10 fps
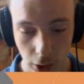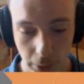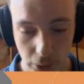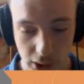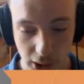our
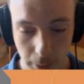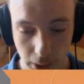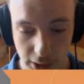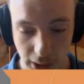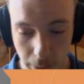most
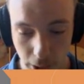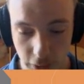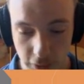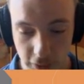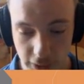complex
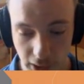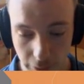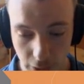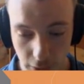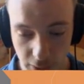applications
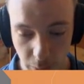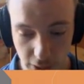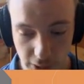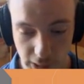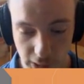
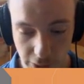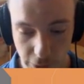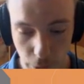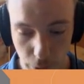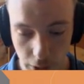navigation-wise tend to
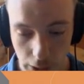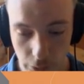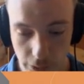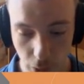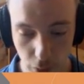roll their
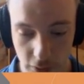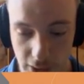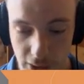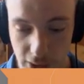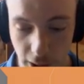own solutions